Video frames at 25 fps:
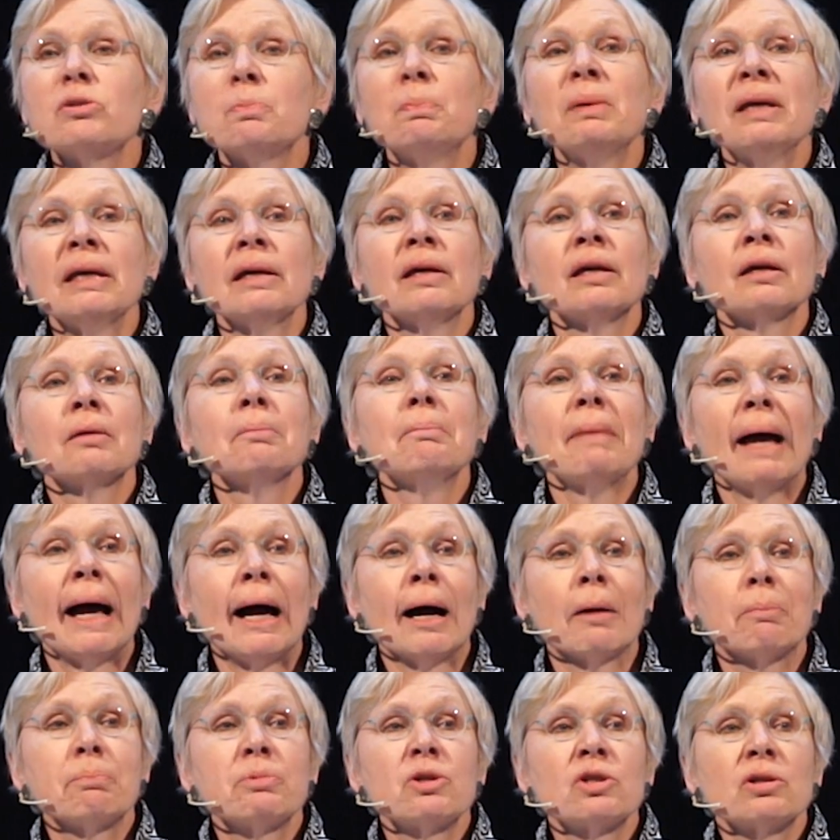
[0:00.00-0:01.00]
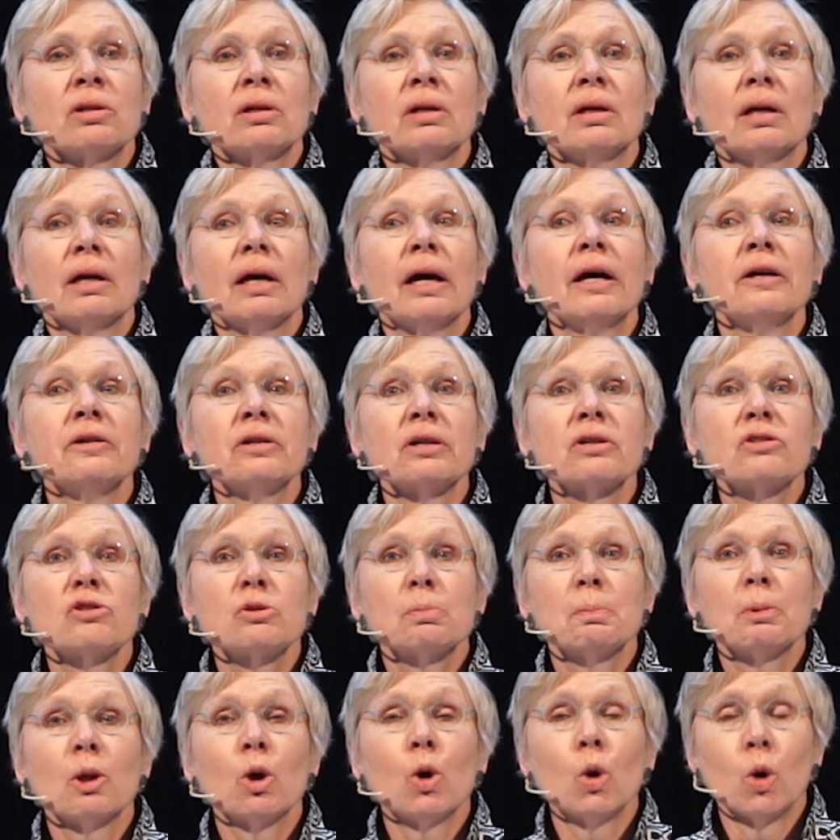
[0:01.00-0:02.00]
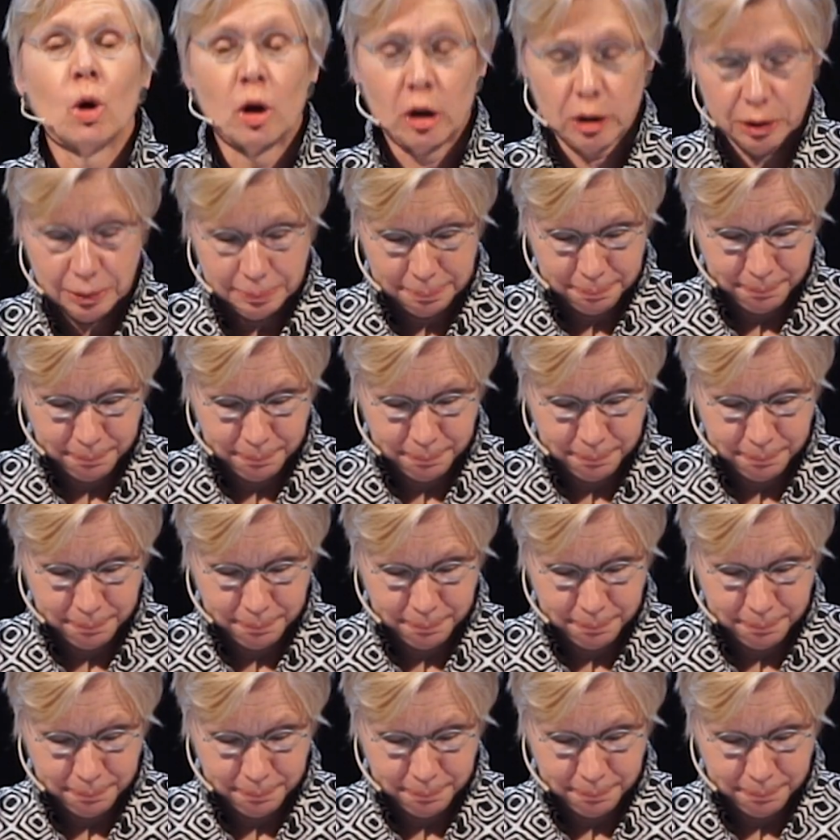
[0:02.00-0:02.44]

being mapped and explored.